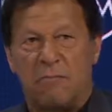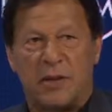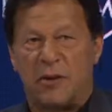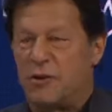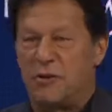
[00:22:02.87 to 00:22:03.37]

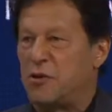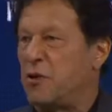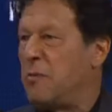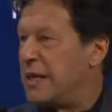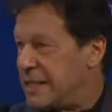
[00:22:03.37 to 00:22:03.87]
because
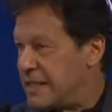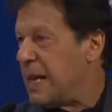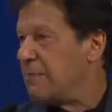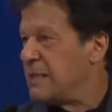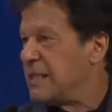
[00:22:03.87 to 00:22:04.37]
so much has
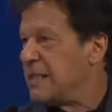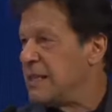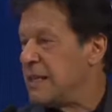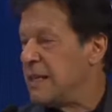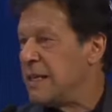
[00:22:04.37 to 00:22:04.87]
happened
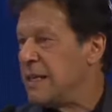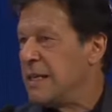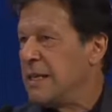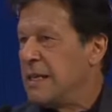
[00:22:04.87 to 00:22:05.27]
since then.